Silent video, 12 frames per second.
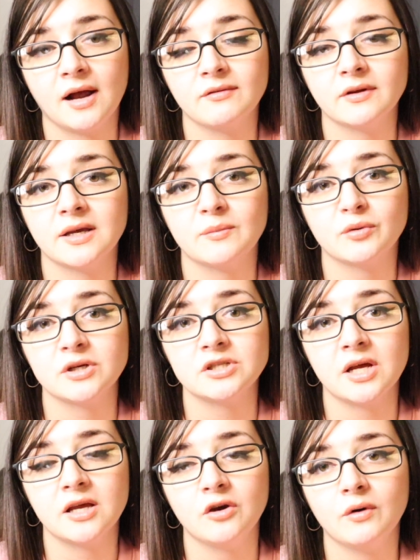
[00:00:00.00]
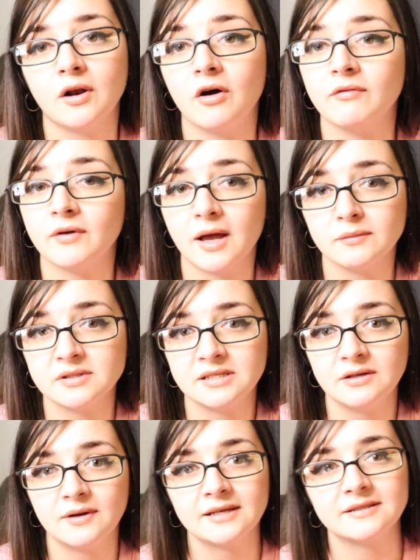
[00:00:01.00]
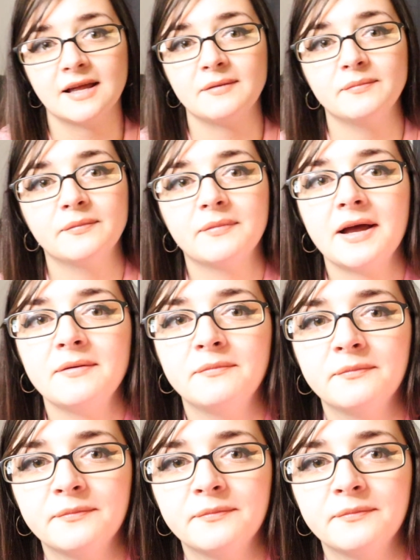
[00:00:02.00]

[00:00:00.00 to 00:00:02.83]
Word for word: I really appreciate you, and hopefully I will see you next time. Bye.